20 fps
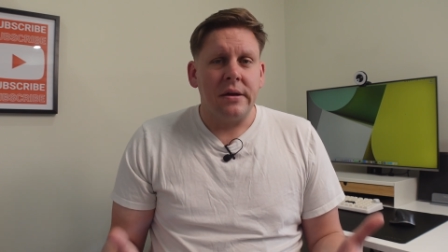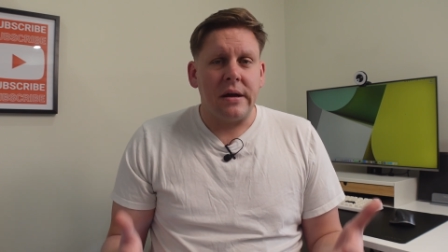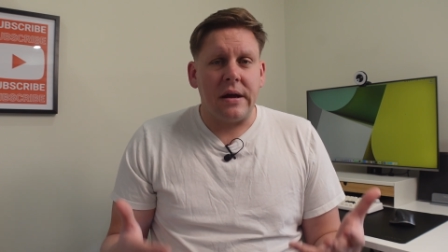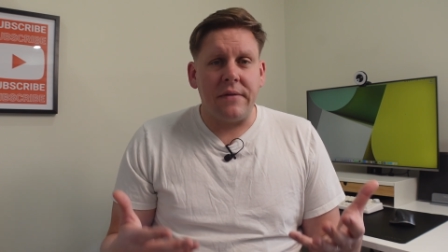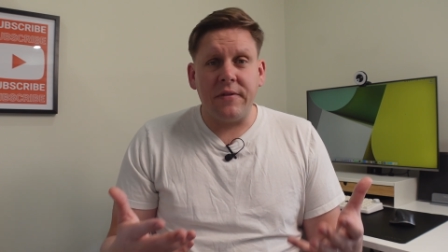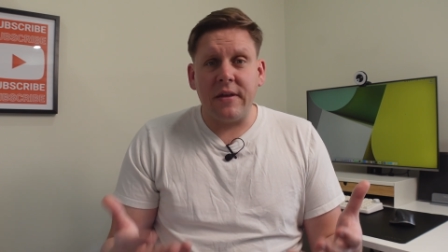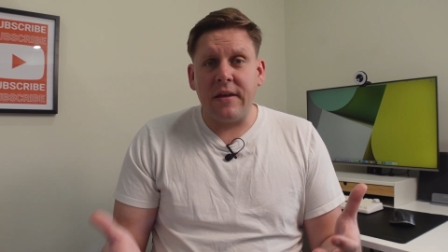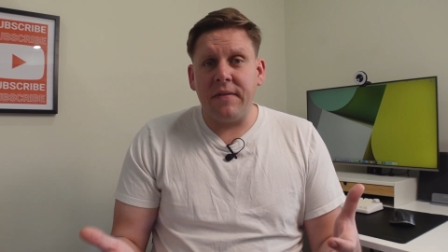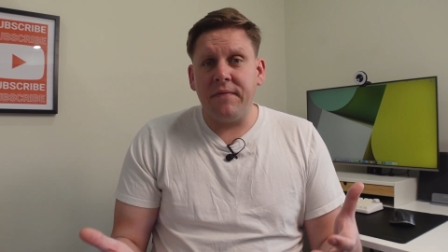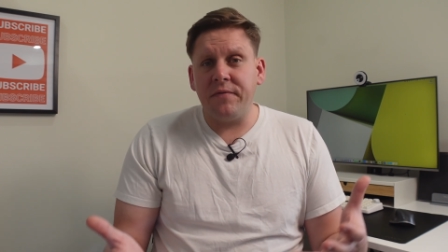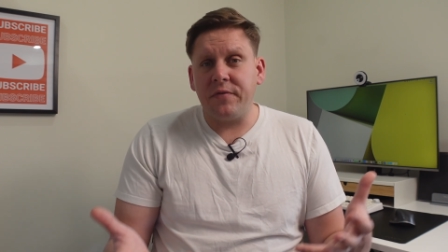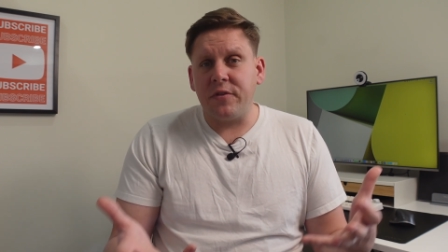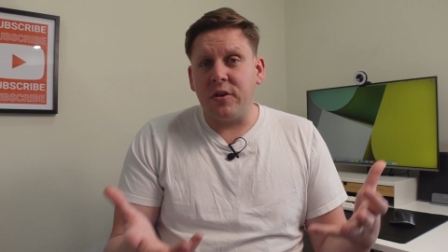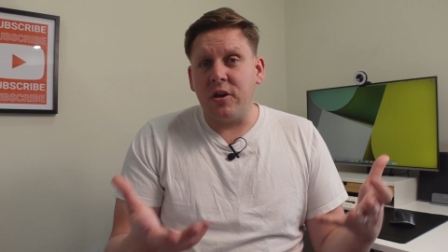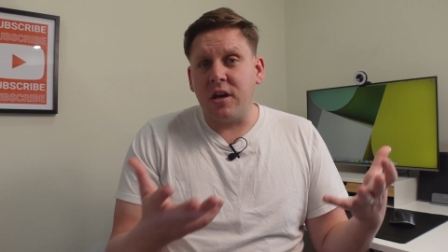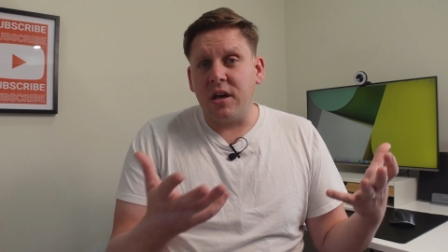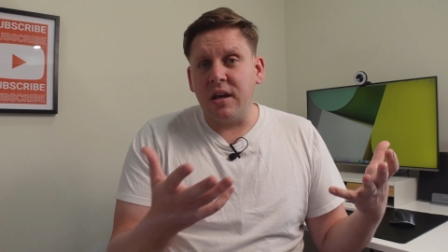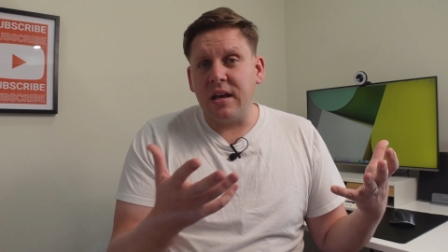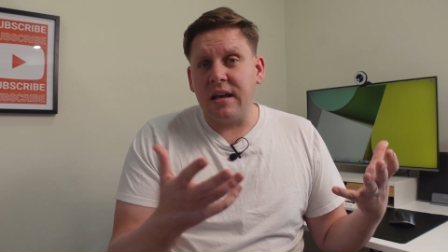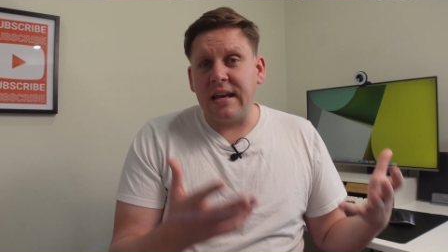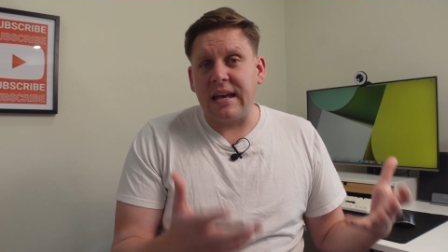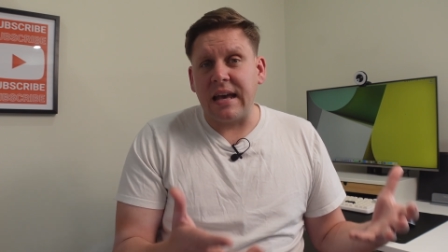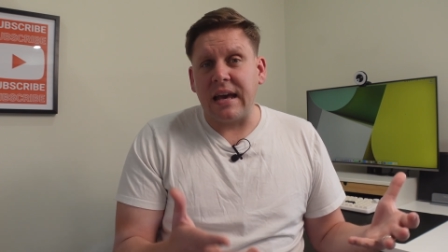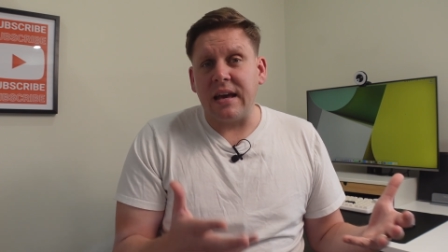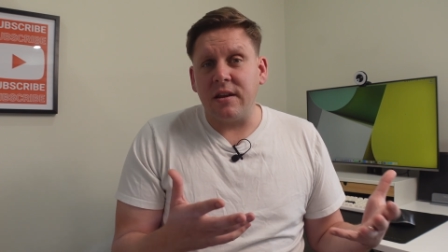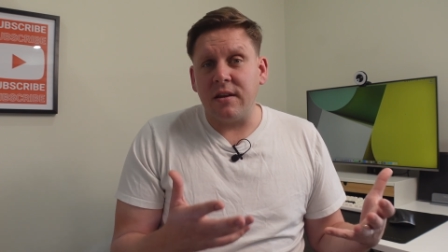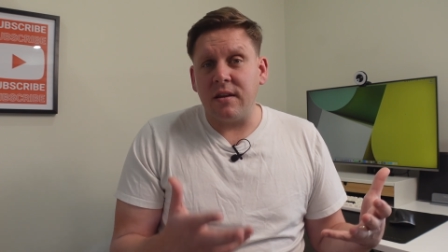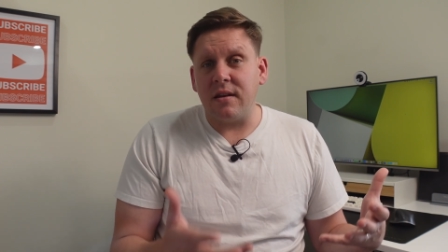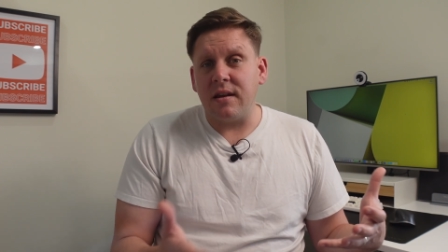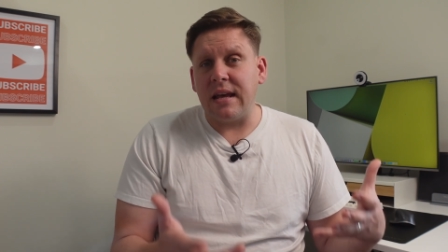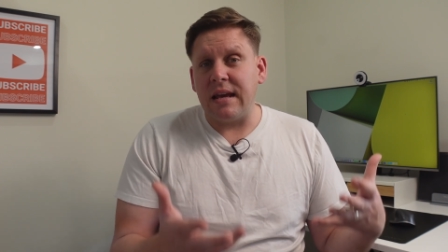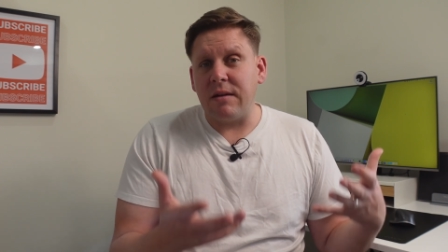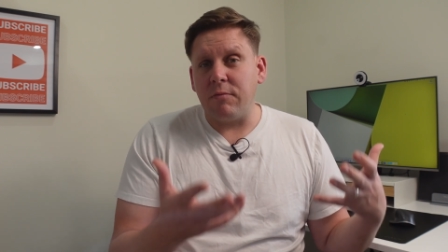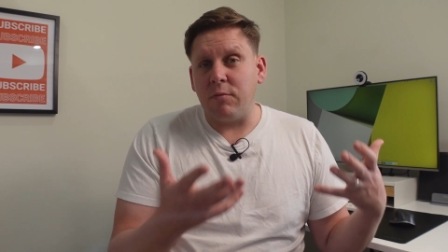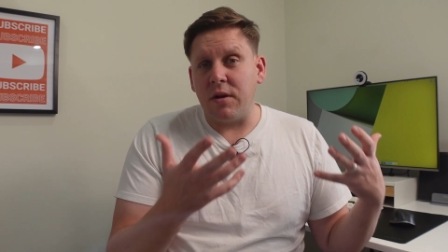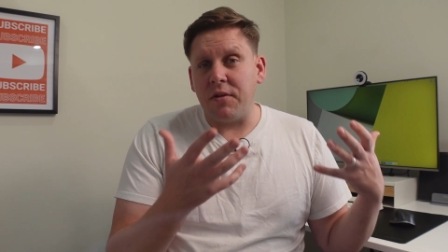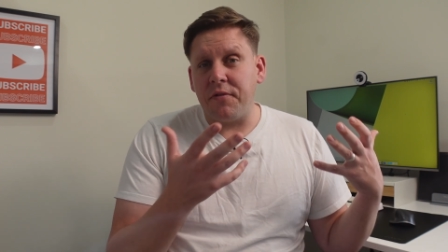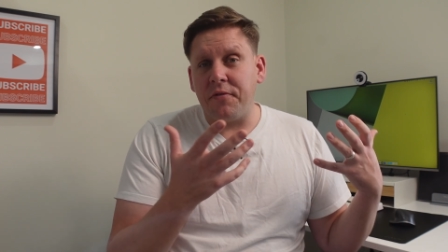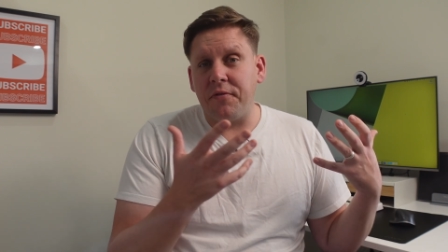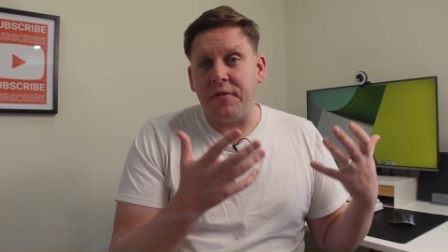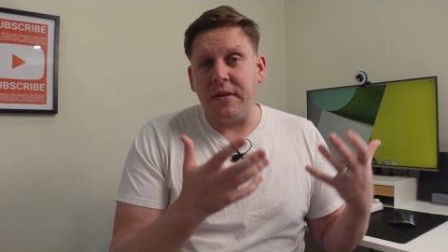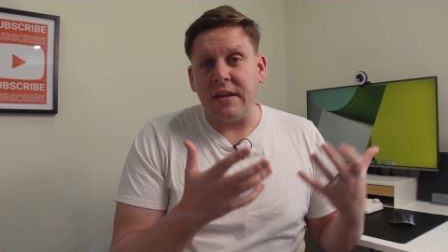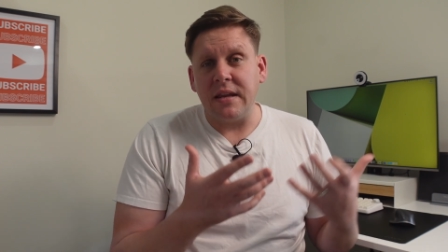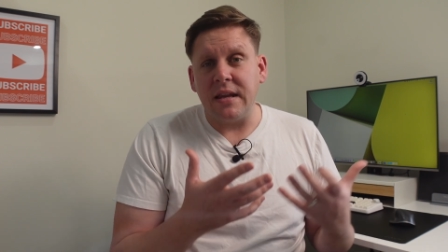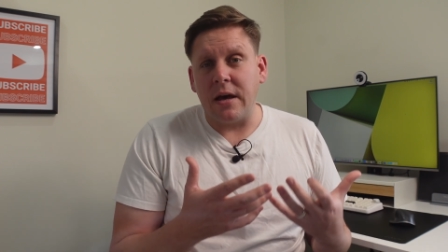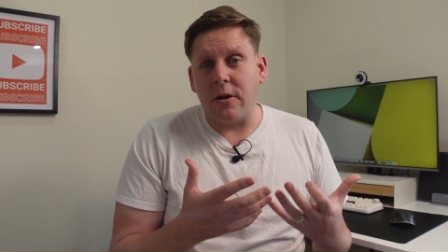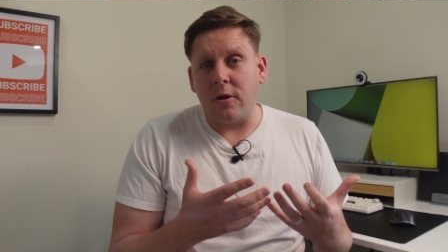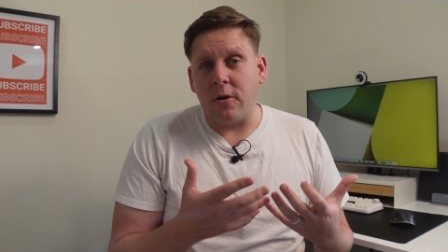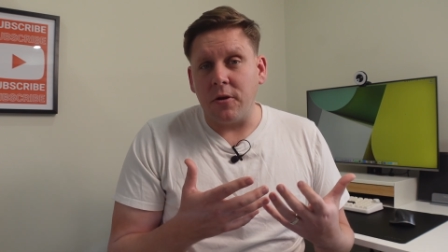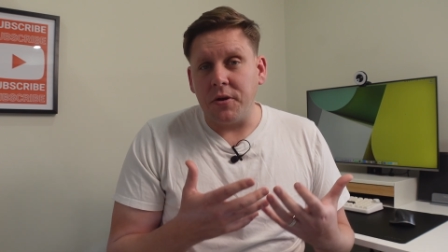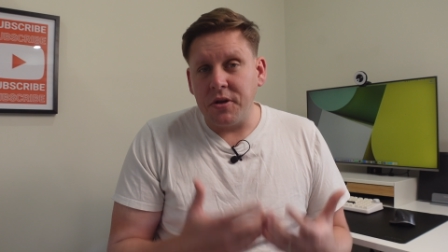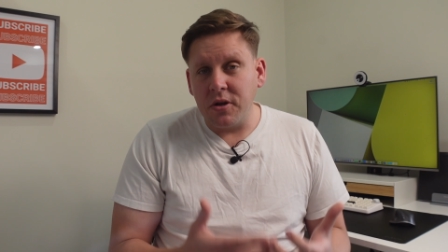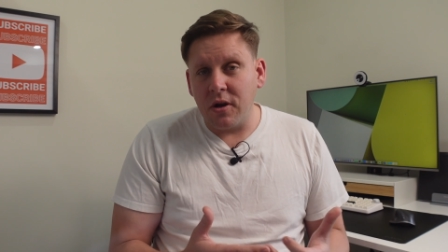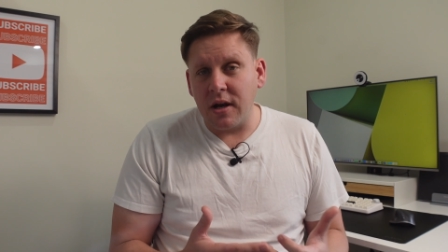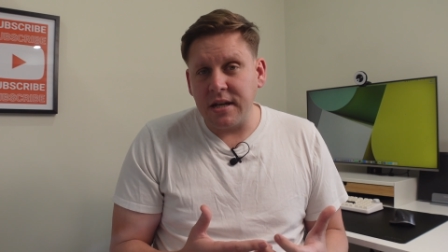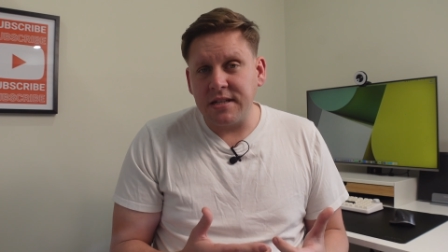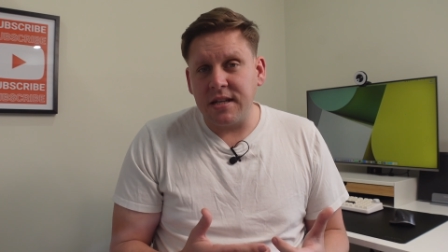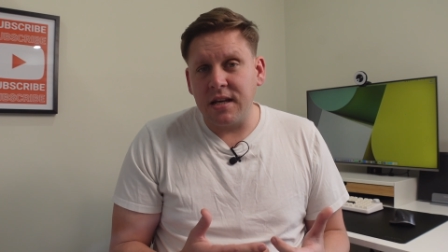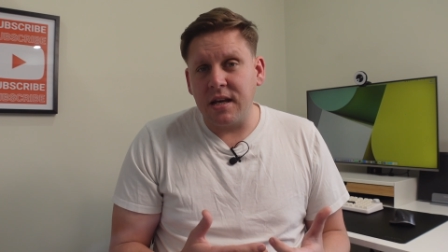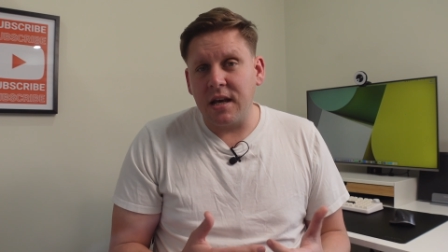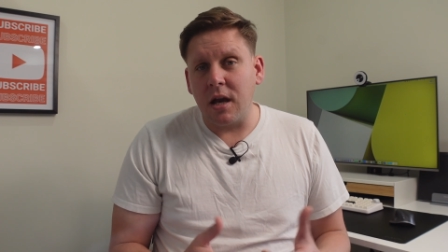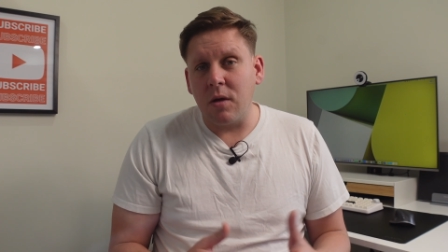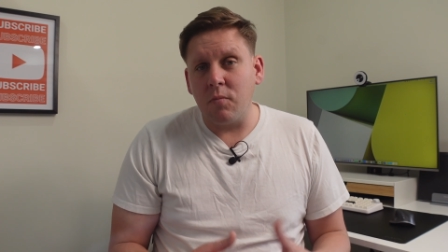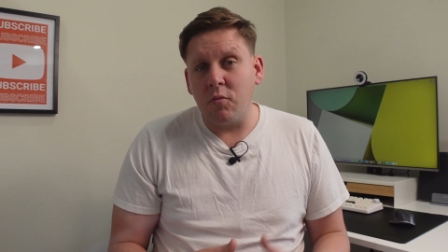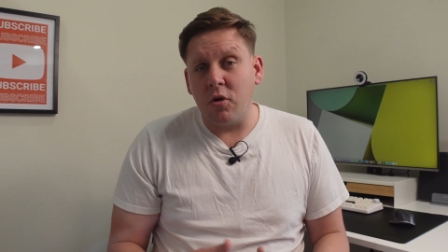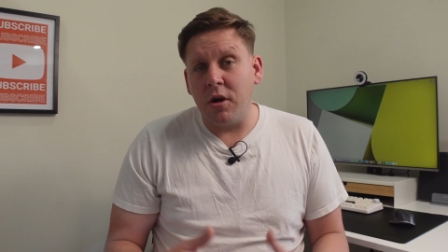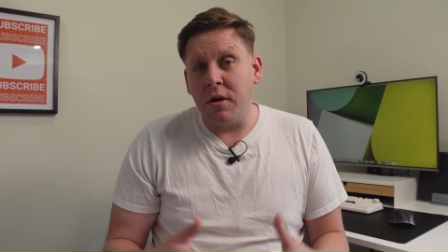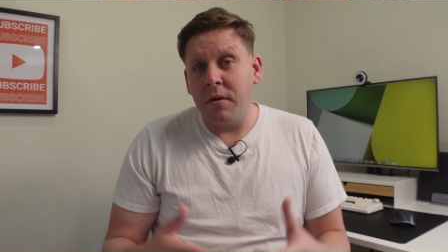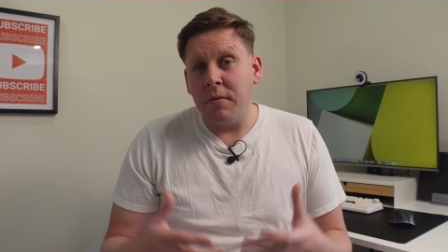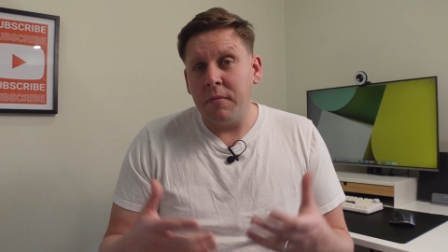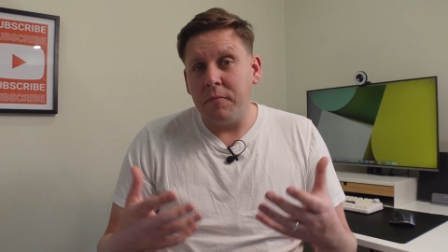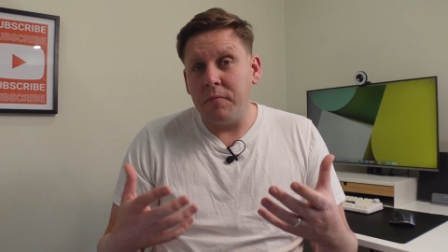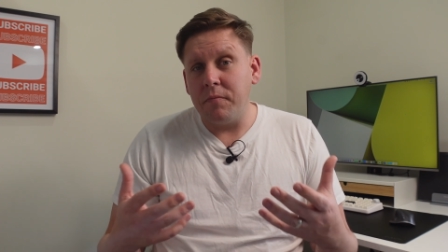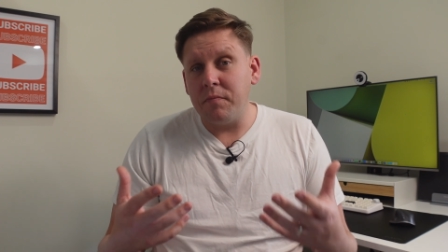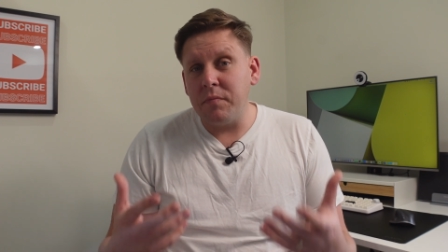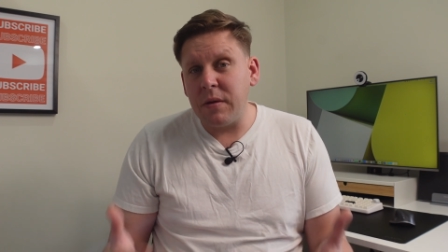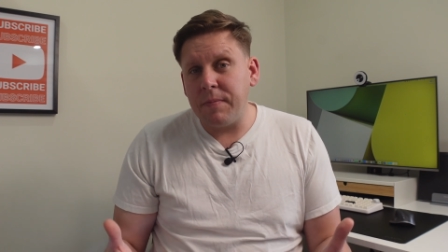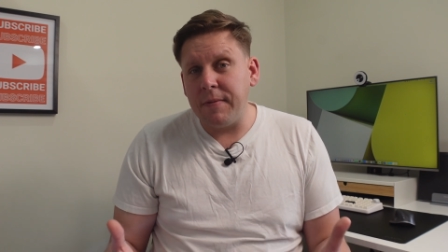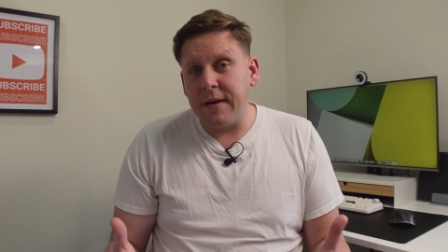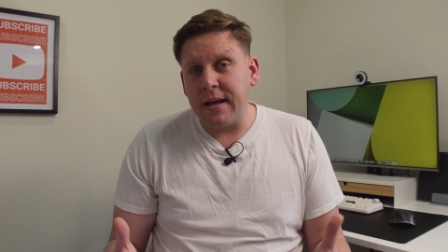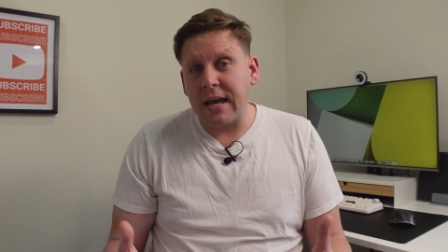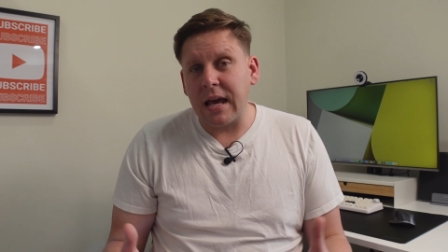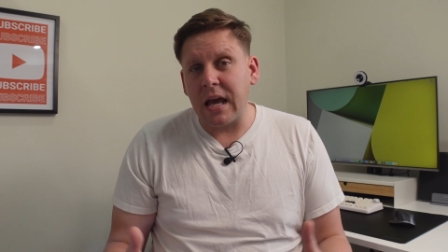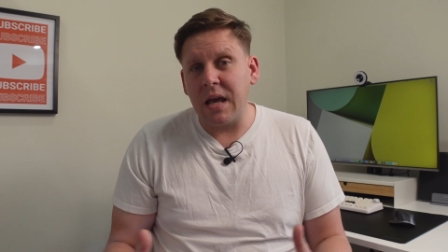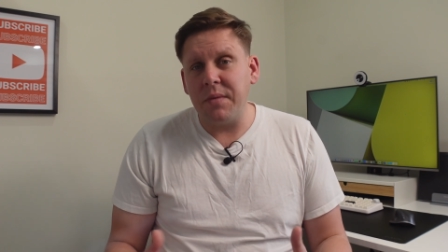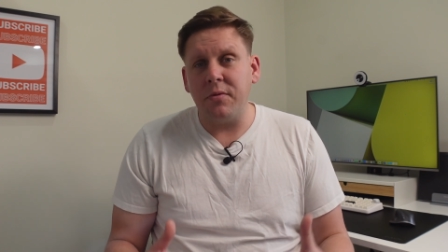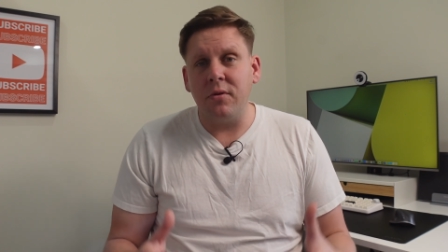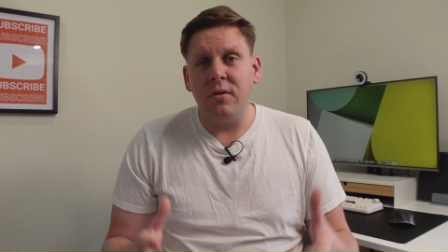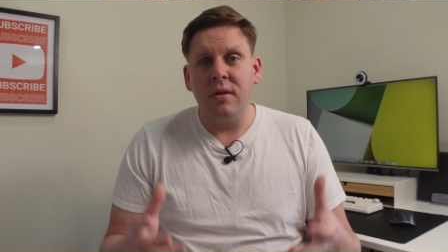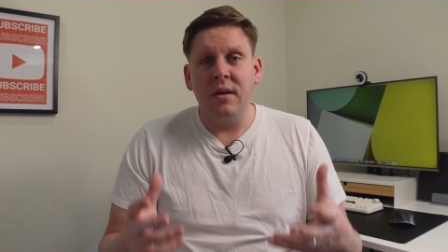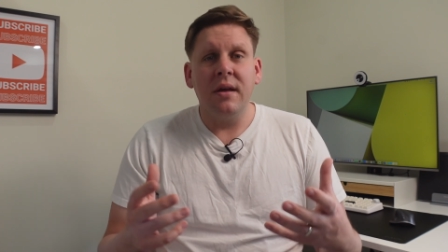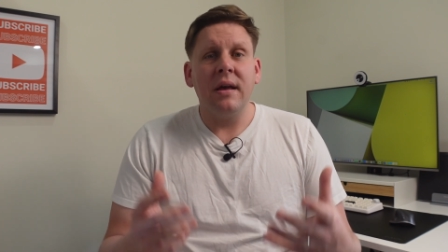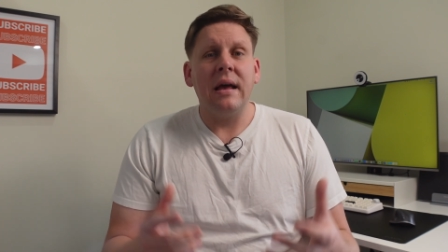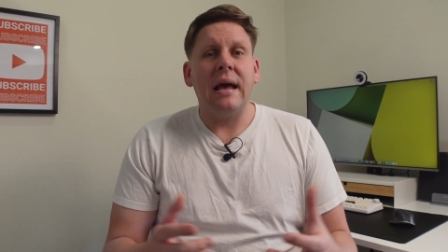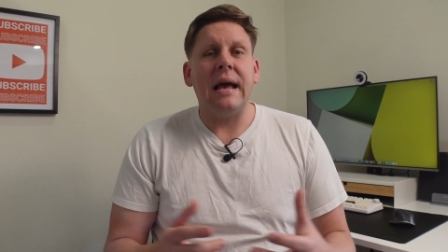and then you can get it with the Nano 90 camera, MIPI cable,